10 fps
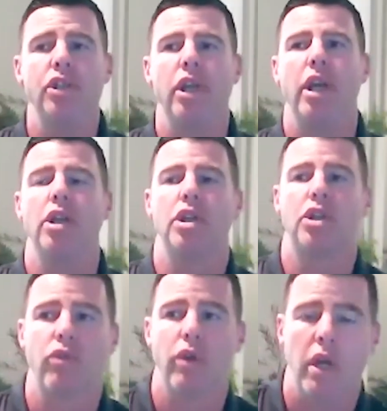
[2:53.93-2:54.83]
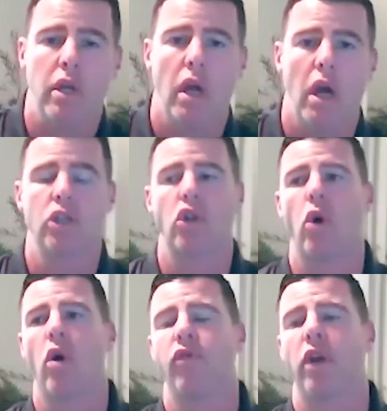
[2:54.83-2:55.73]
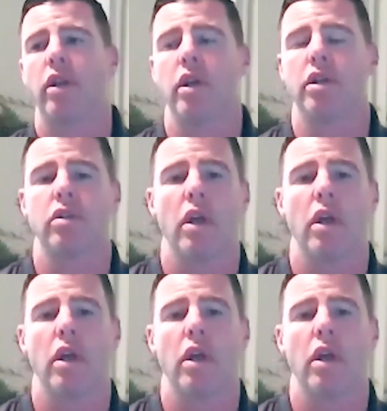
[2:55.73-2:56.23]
industry, I'll start off like this.